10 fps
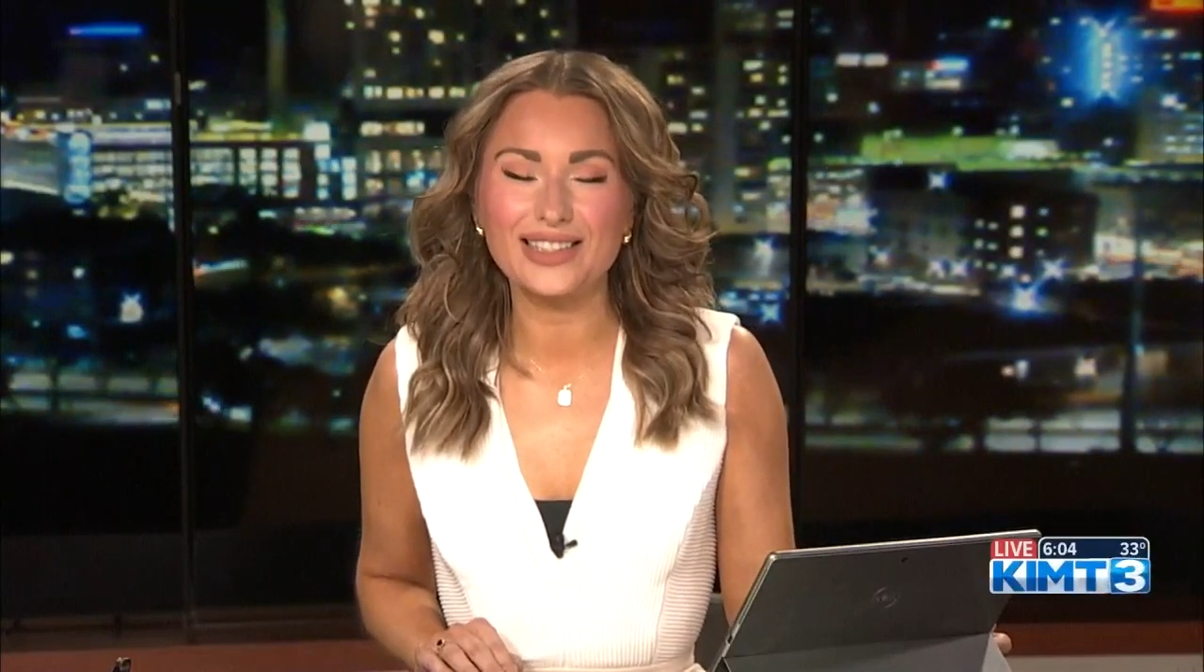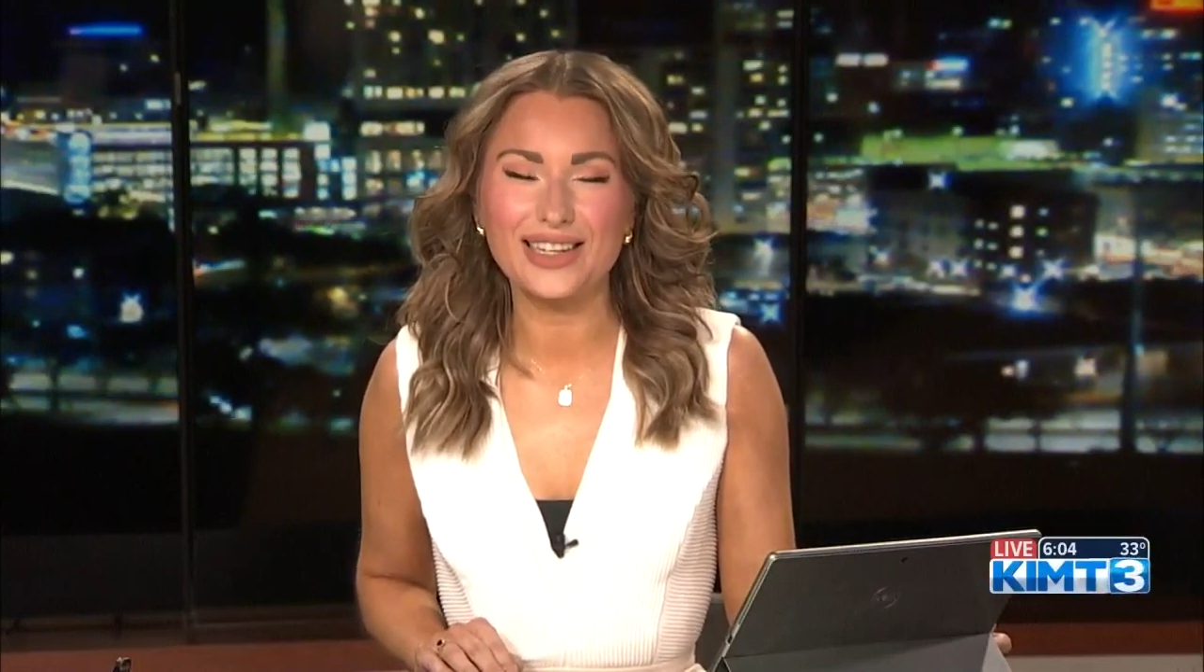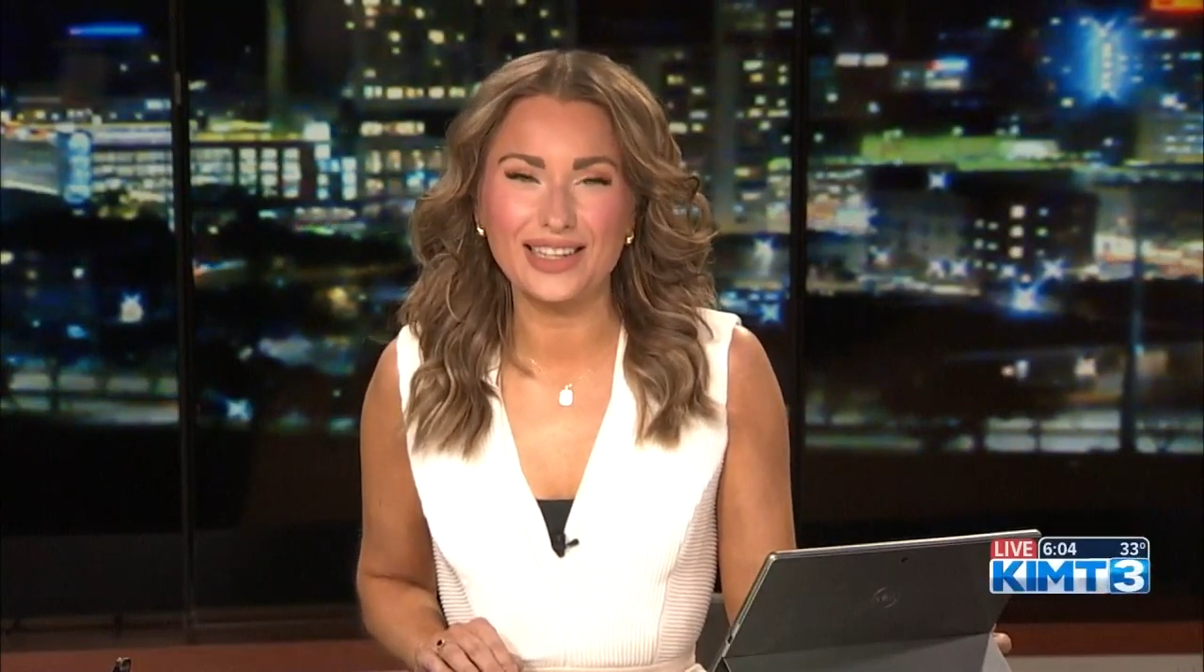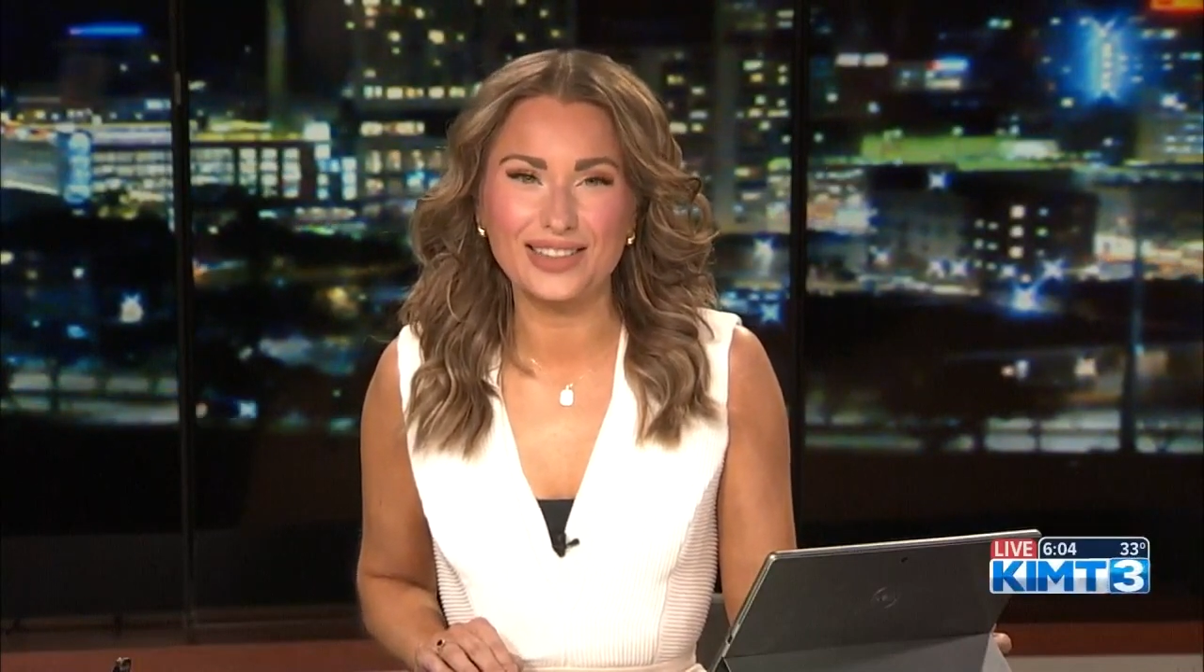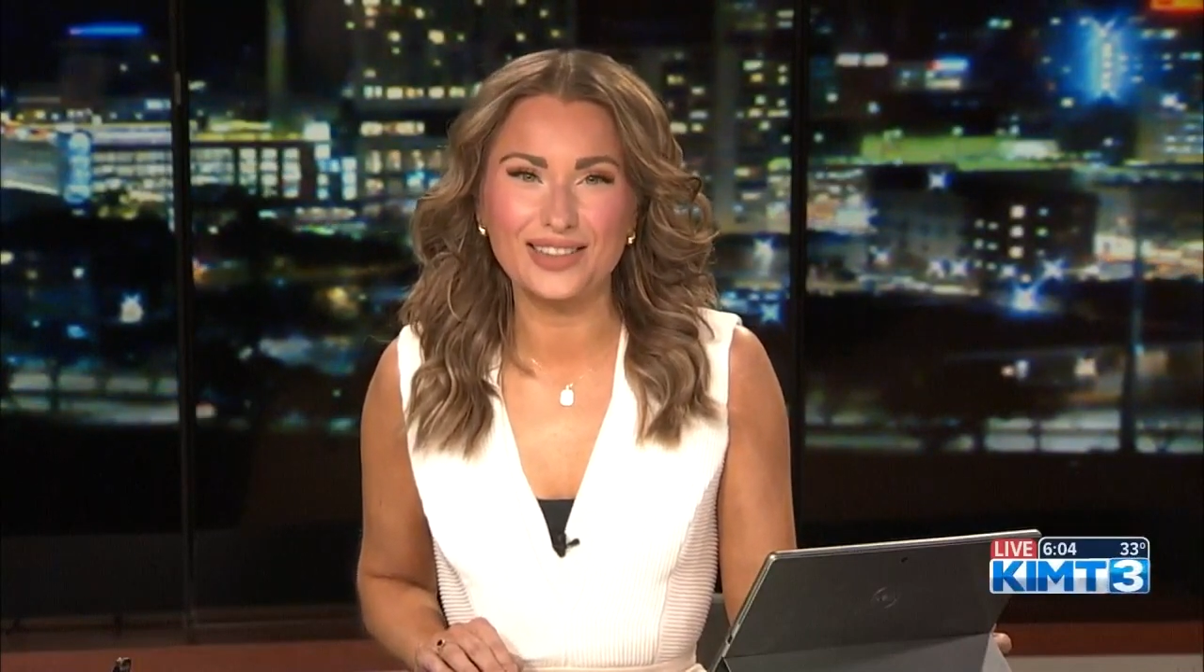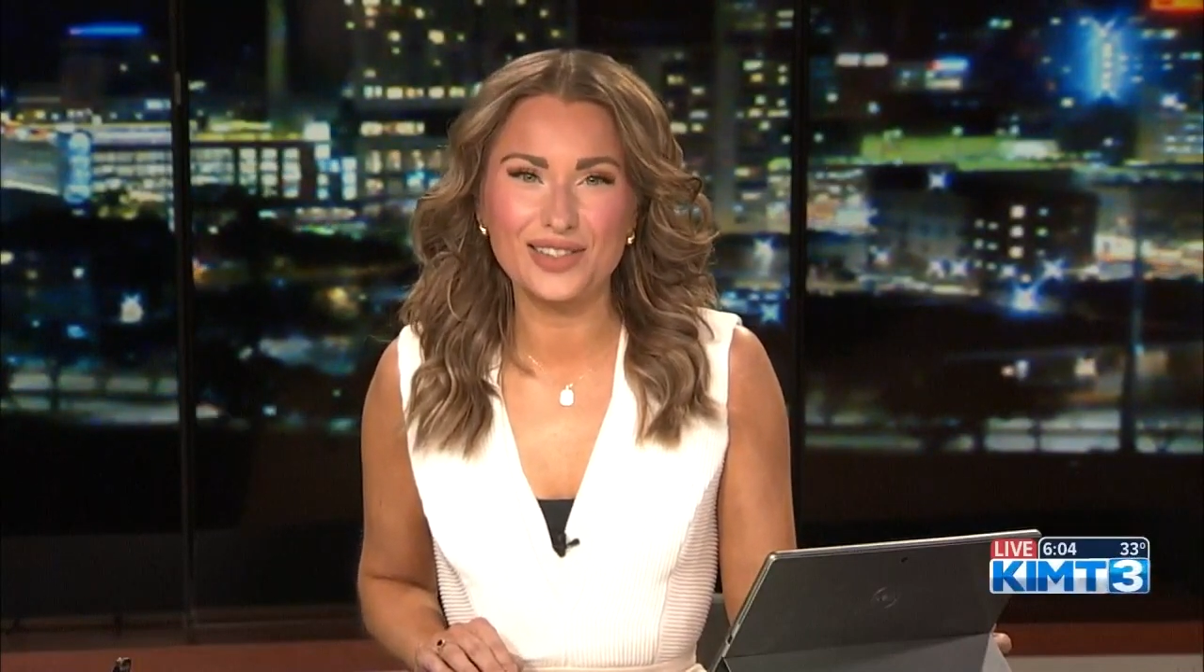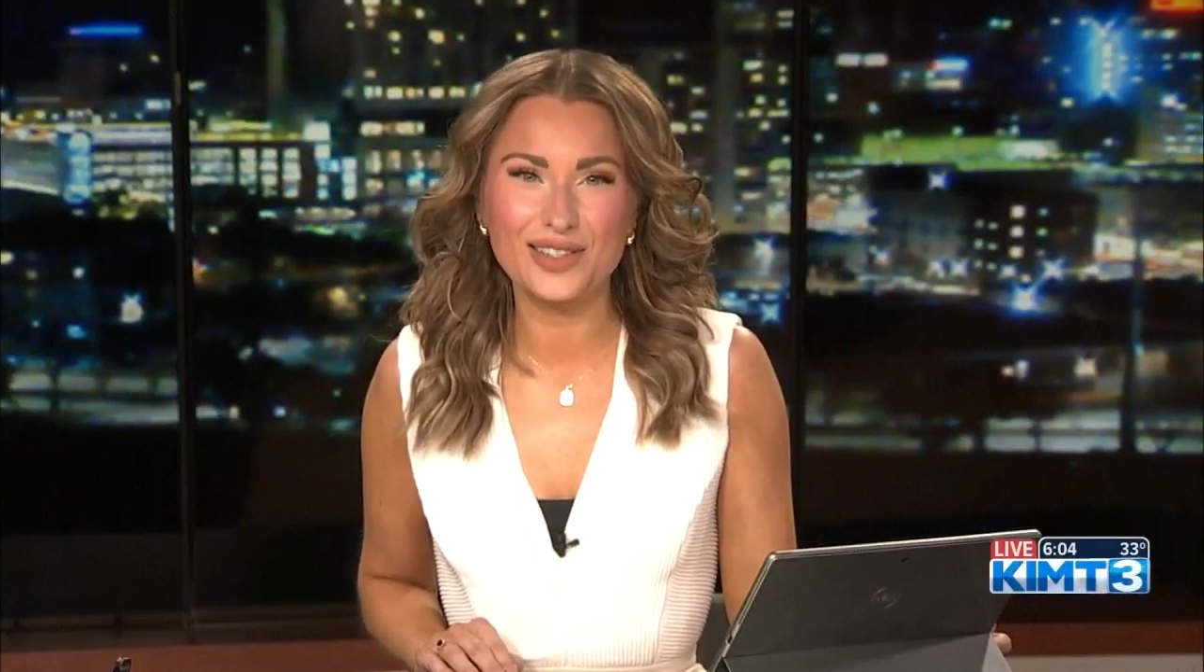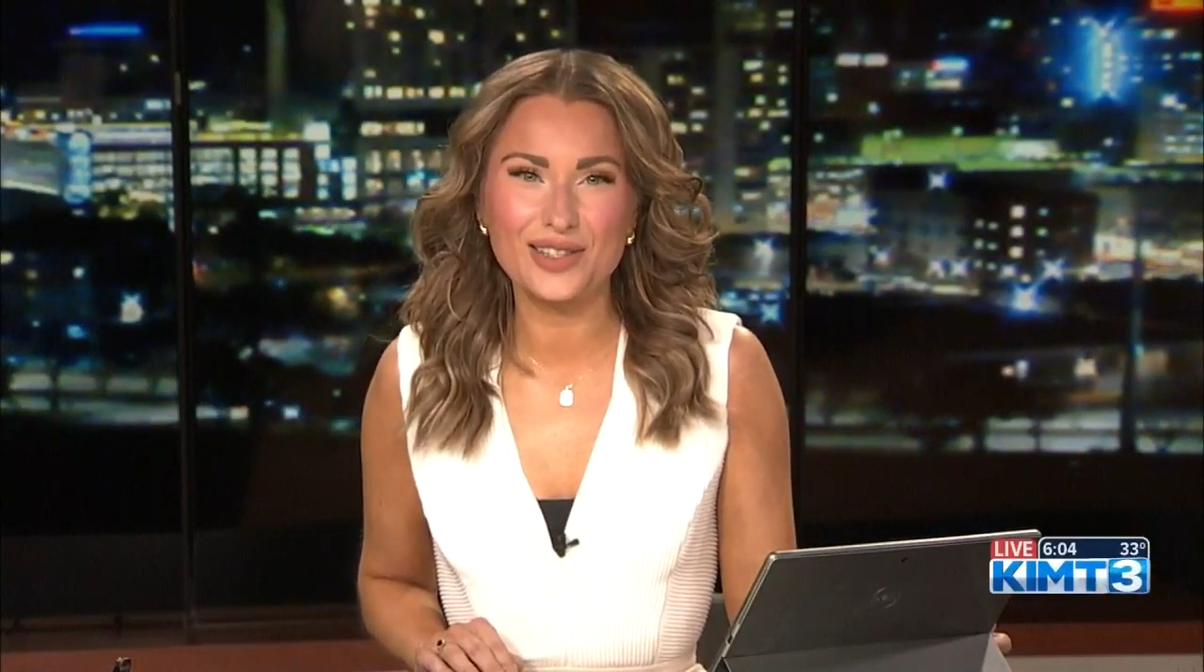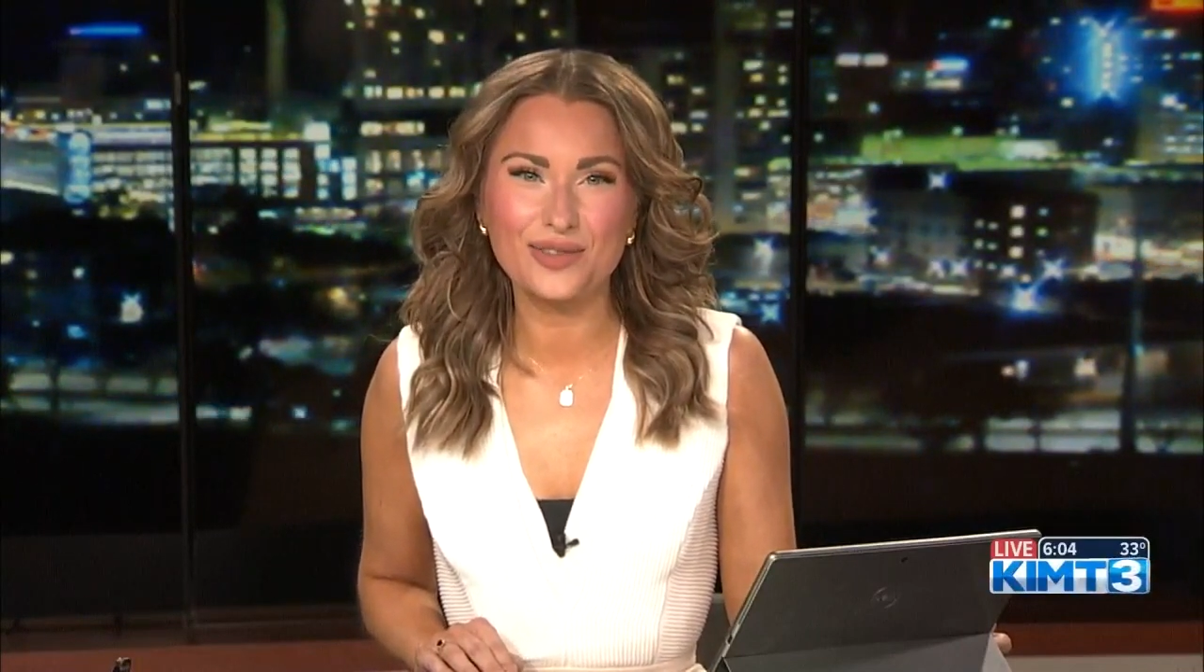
standards.